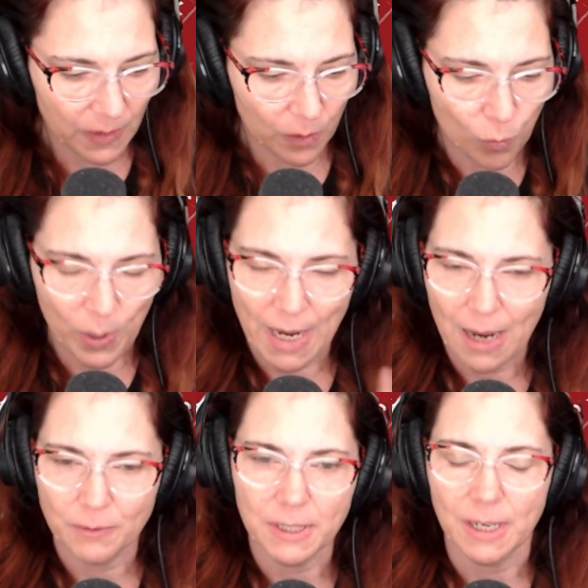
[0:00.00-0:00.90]
we
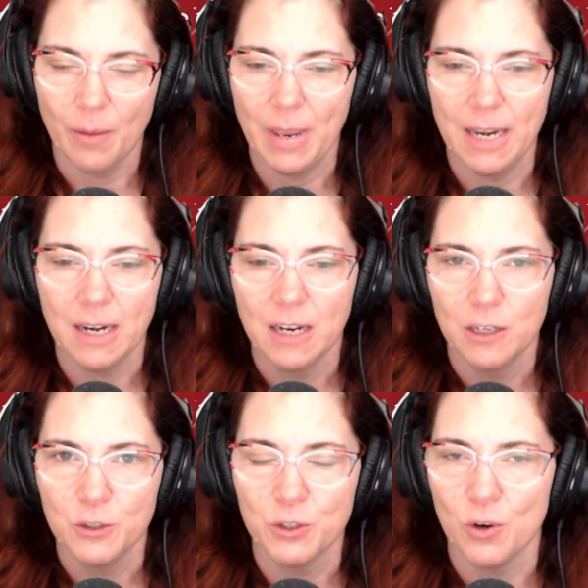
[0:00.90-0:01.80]
have to limit
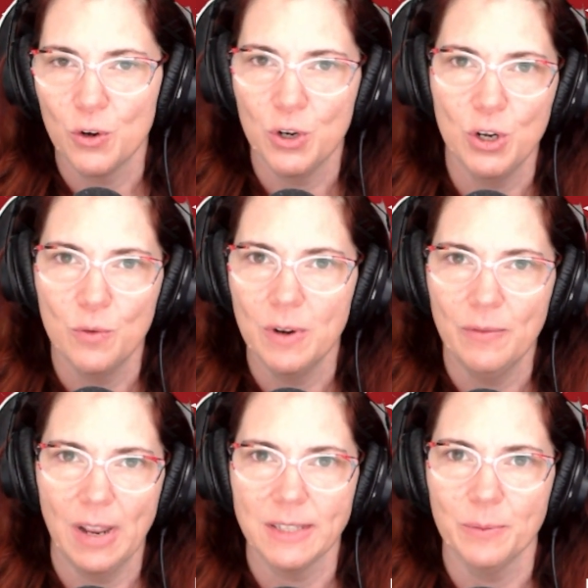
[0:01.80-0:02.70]
certain new
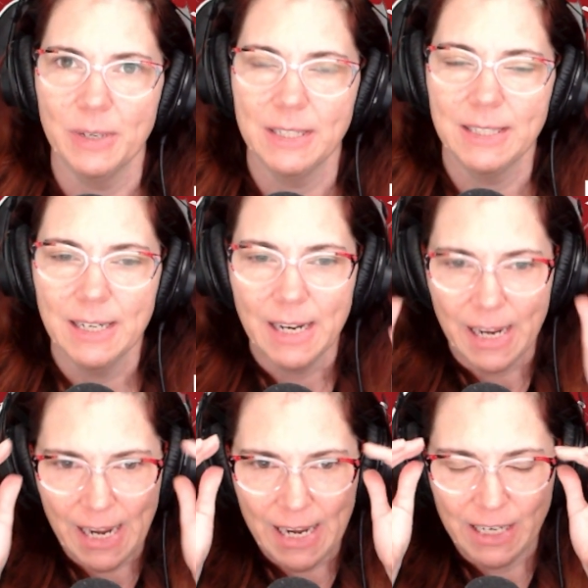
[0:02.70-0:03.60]
investments
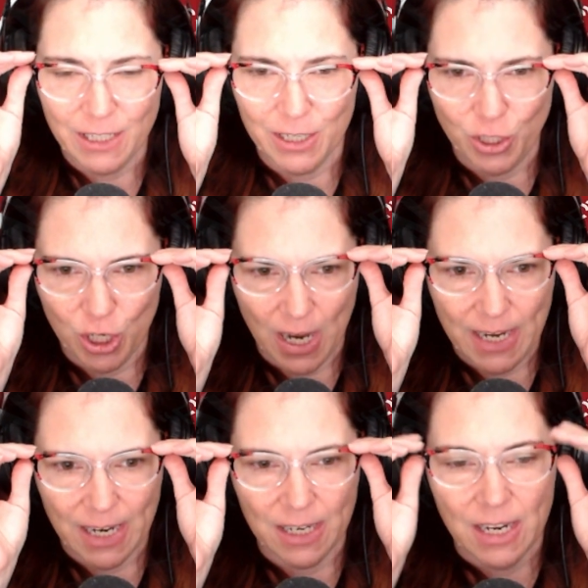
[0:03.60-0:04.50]
into
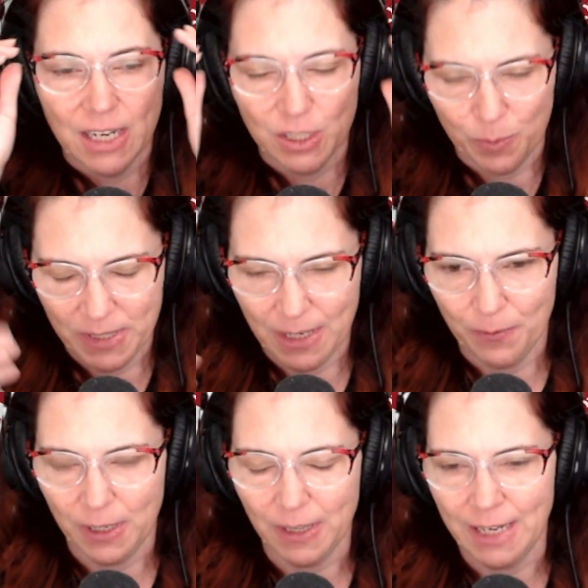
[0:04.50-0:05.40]
China,
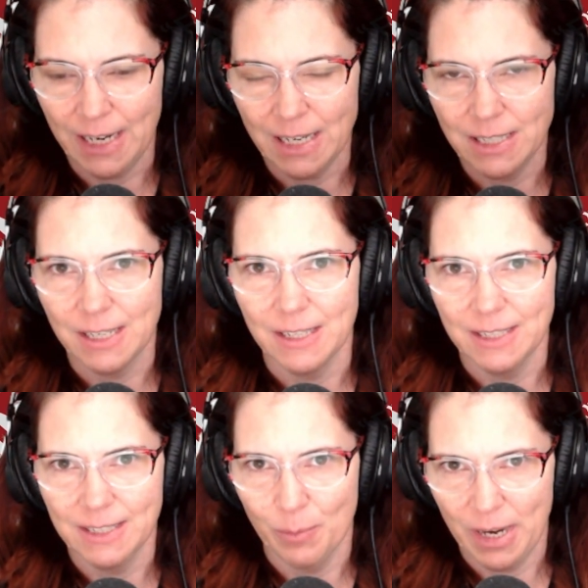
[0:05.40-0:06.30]
specifically into the
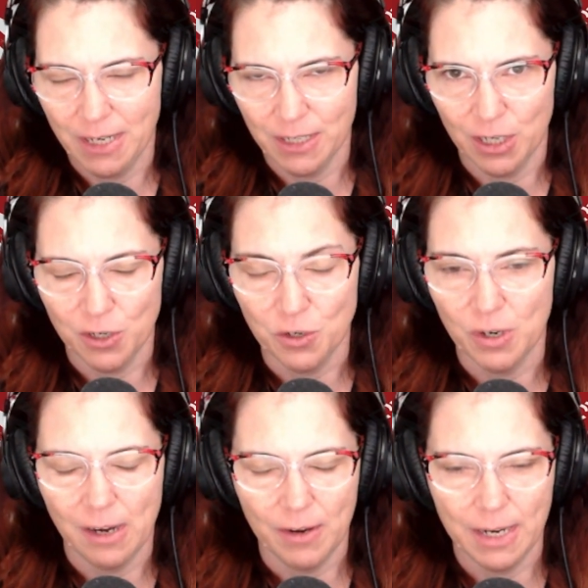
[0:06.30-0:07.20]
semiconductor
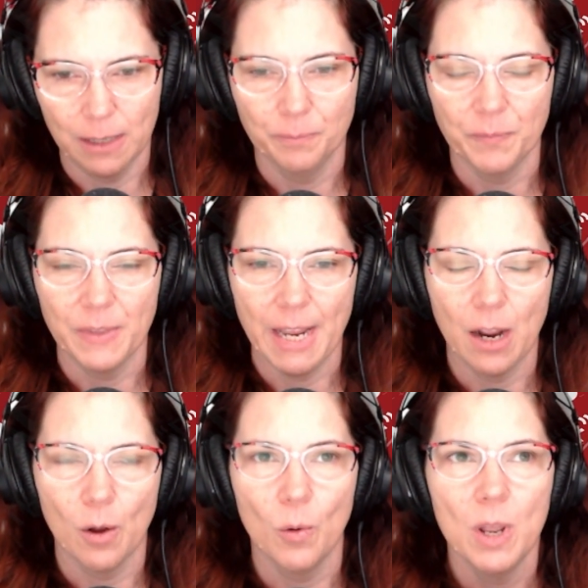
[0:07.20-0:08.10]
area.
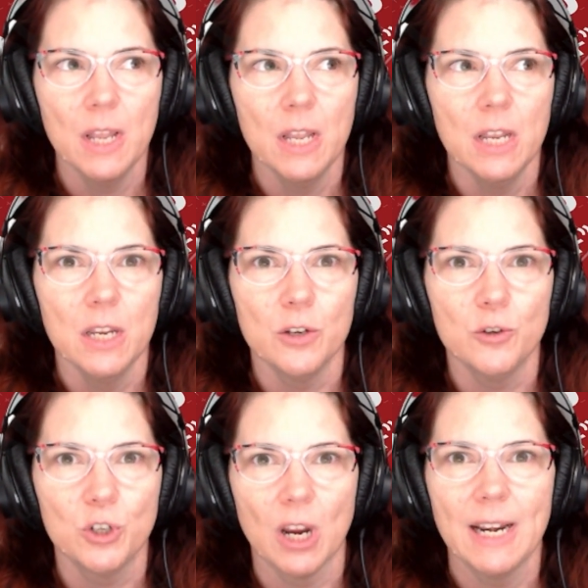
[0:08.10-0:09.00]
Now,
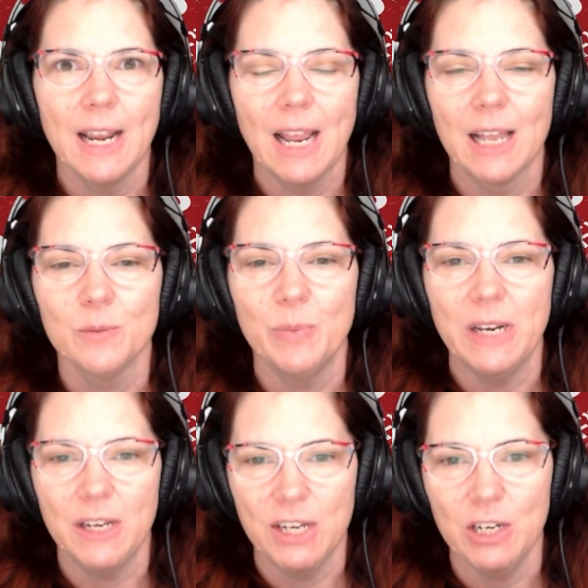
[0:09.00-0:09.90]
China has been
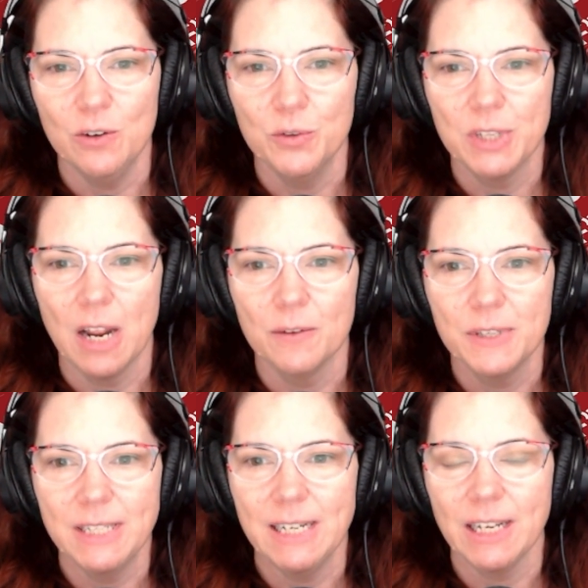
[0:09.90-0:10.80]
accused of
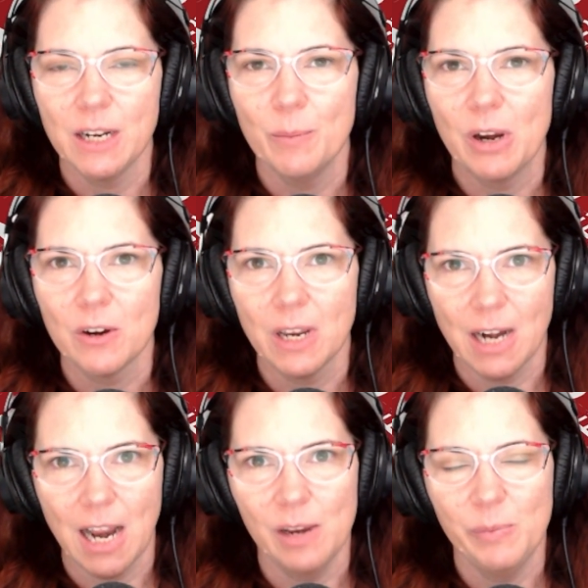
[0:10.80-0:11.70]
stealing American
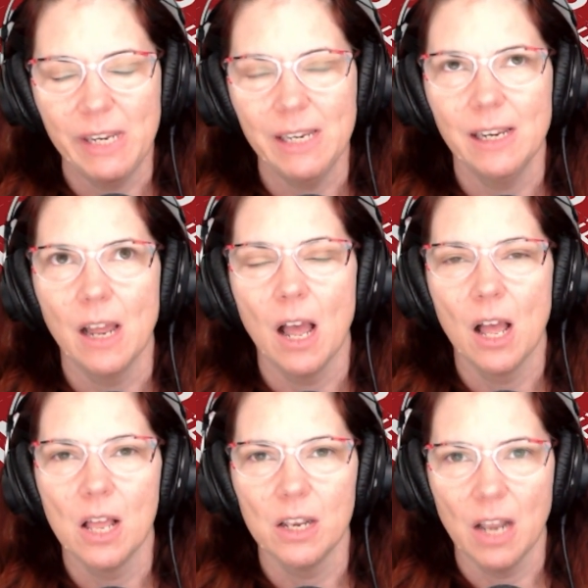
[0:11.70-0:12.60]
IP
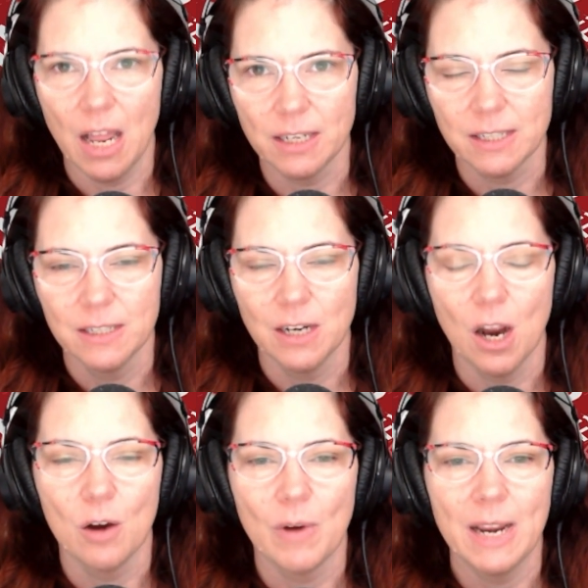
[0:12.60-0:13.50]
a lot.
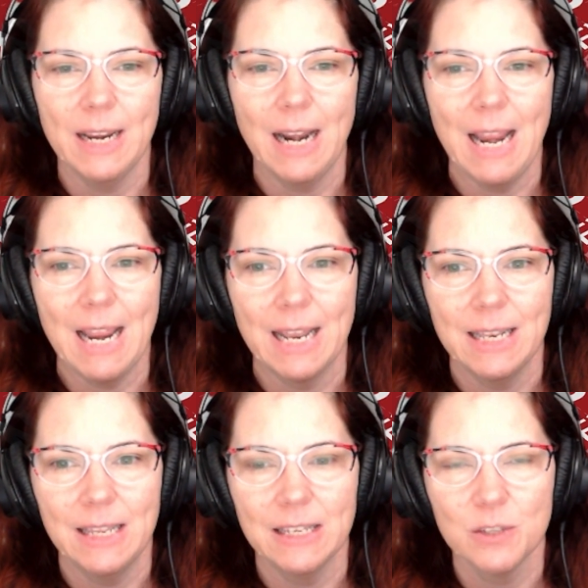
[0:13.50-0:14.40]
All right. And
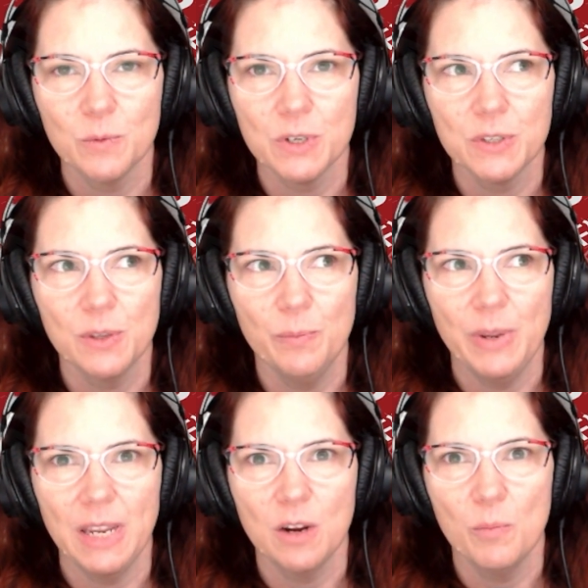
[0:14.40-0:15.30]
this was the
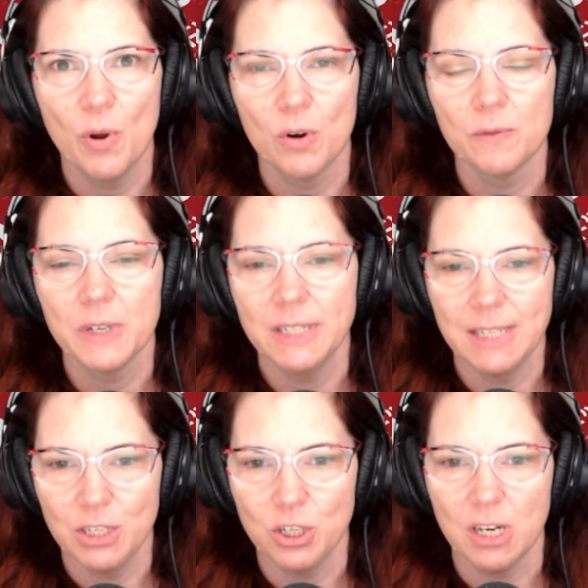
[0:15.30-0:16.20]
big bone of
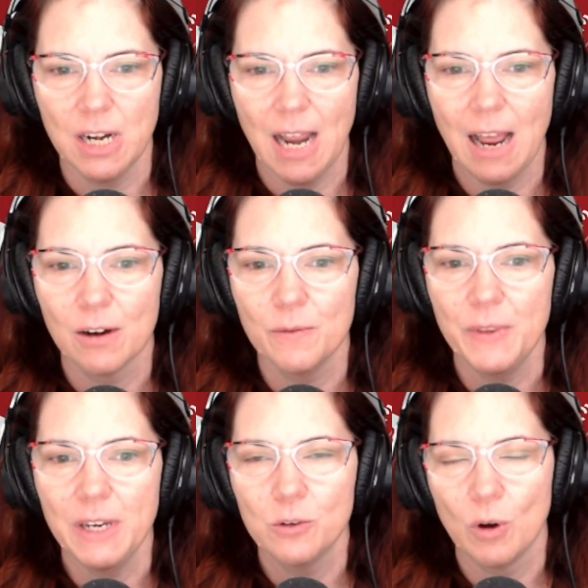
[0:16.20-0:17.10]
contention out of
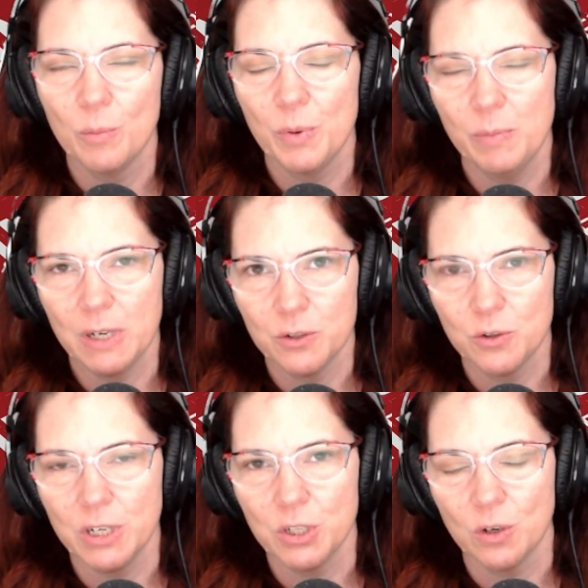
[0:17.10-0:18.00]
the Trump
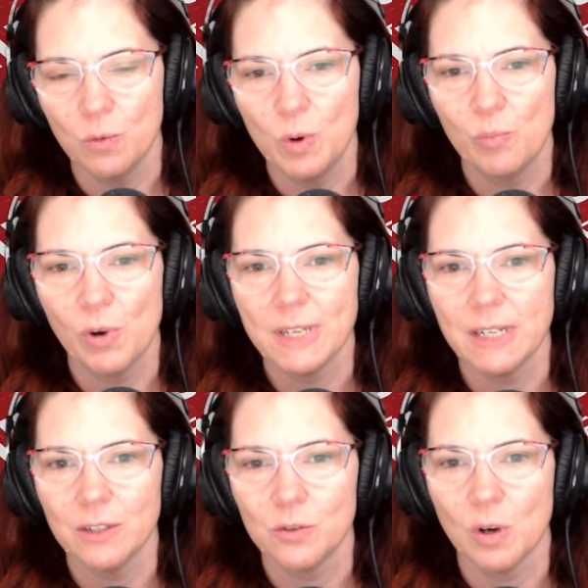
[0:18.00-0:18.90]
administration when
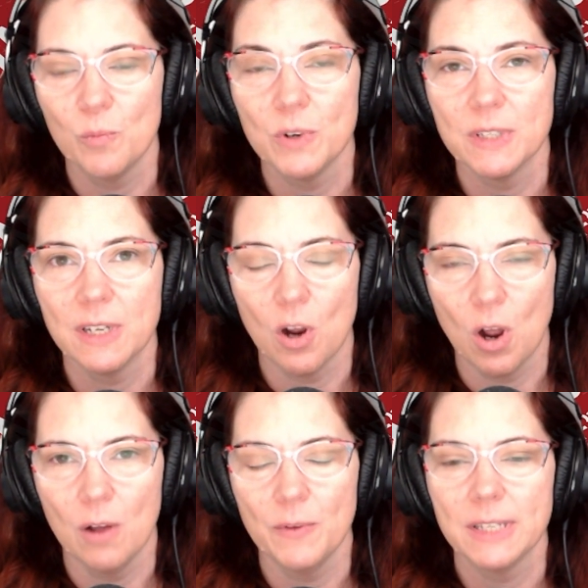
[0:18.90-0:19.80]
President Trump was in
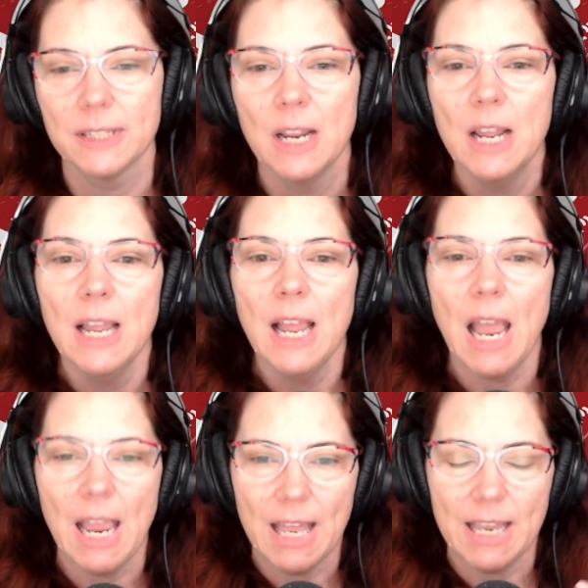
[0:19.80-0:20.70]
office.
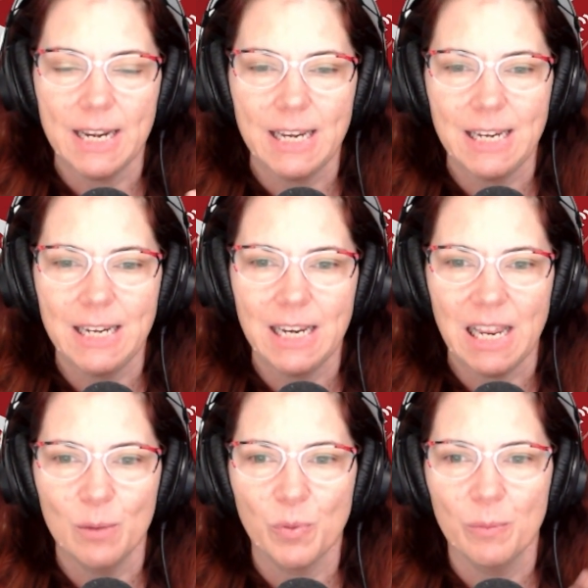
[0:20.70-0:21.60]
And he
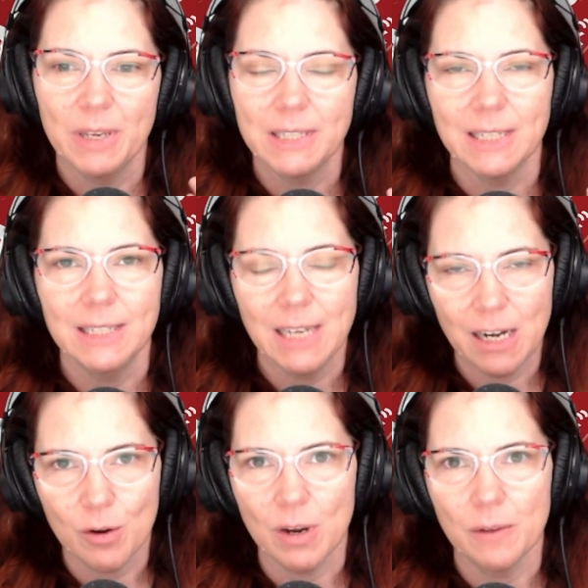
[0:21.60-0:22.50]
implemented
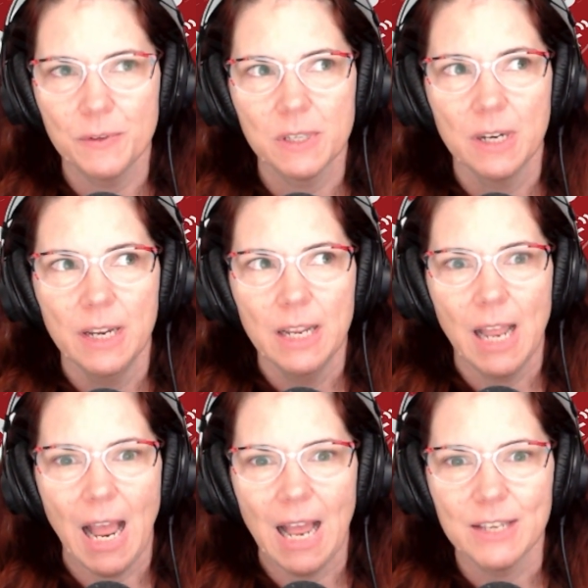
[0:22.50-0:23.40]
tariffs
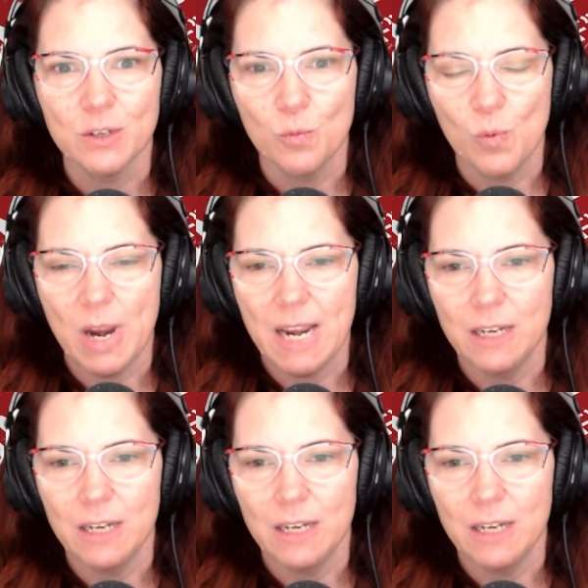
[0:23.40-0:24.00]
as a way